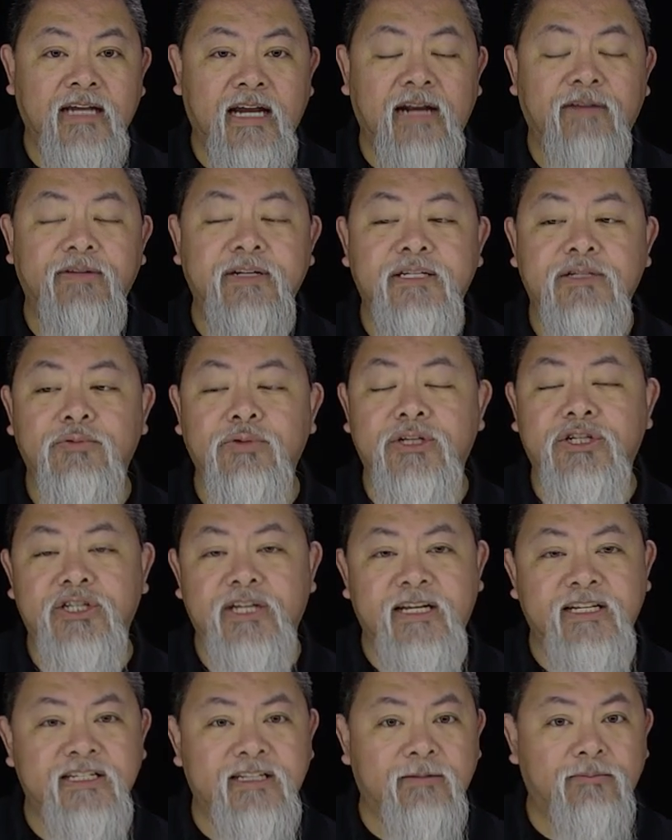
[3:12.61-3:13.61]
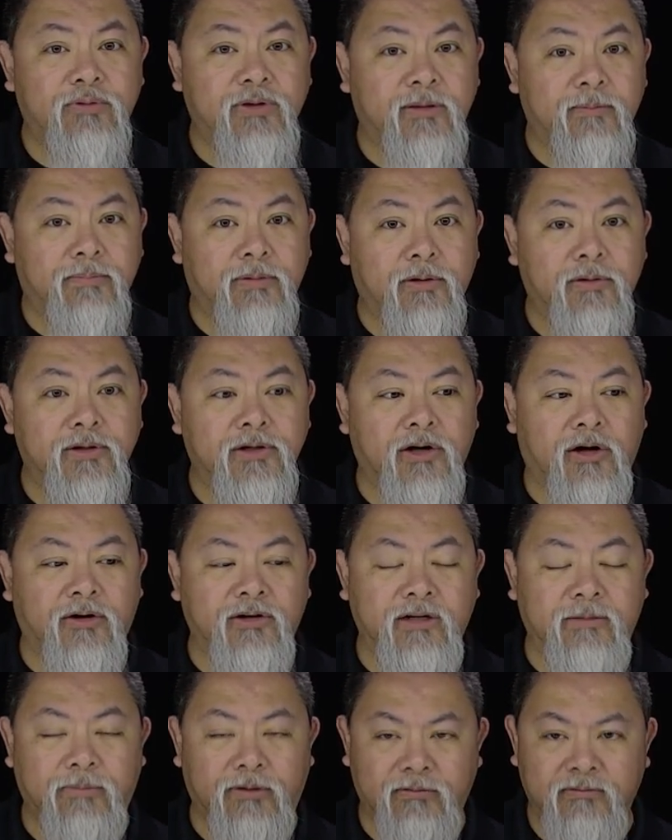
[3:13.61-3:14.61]
every switch ends up with a protocol
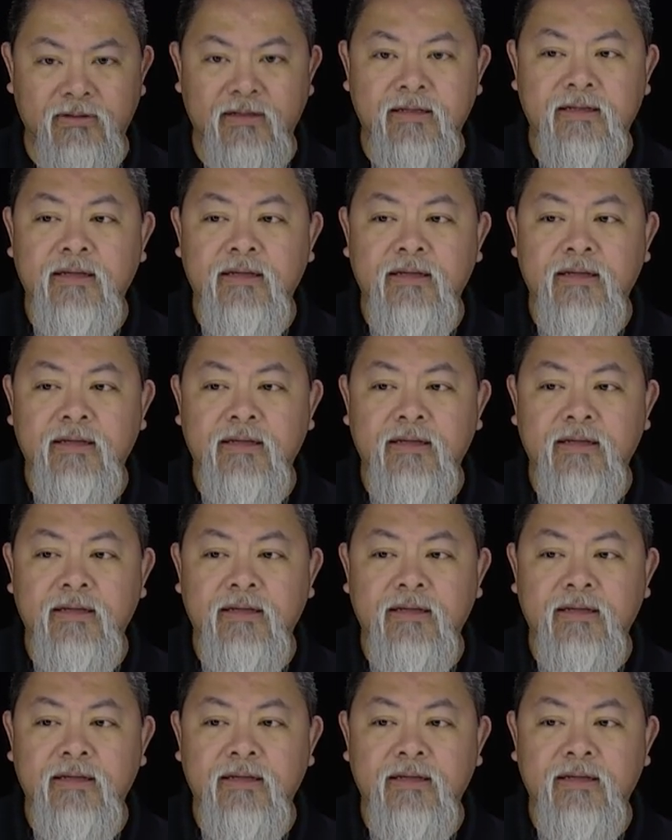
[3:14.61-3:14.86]
number.